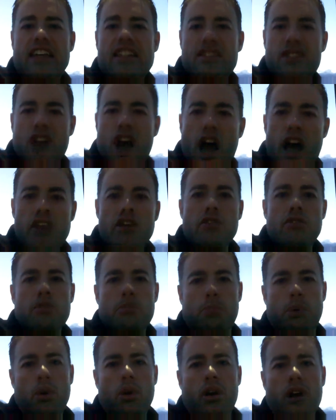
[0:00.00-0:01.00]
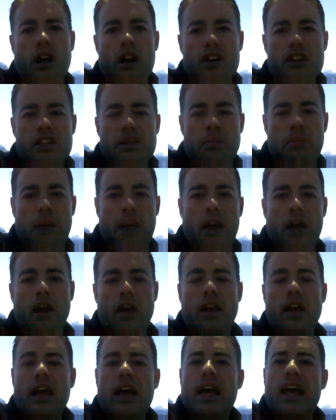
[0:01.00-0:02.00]
is not your report card as a
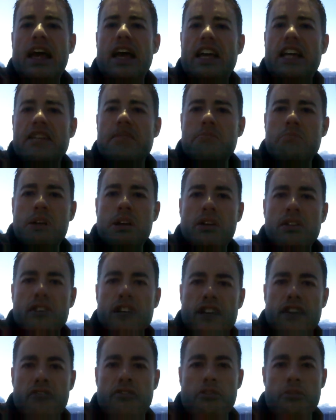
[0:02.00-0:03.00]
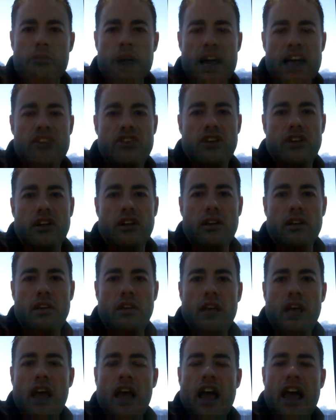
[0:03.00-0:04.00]
parent. It is merely information.
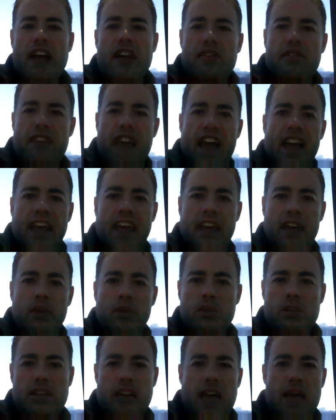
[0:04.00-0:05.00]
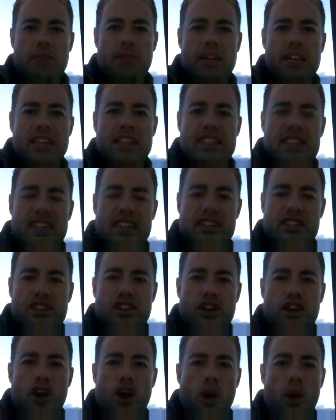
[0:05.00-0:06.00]
And if that kid with diabetes needs
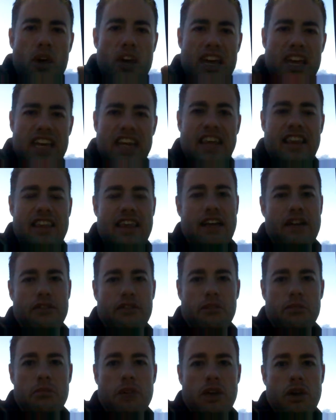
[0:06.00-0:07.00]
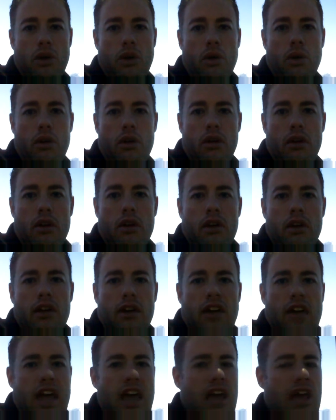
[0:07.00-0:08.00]
to know anything from you,
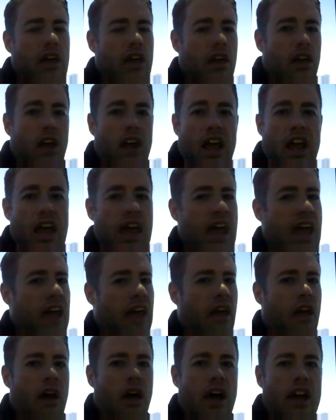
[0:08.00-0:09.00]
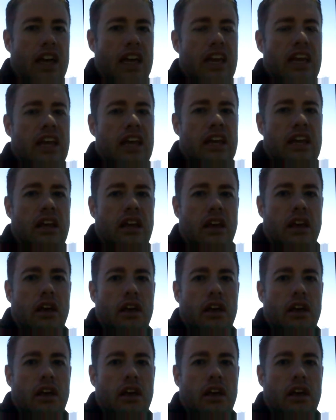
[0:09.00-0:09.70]
okay, and I get it.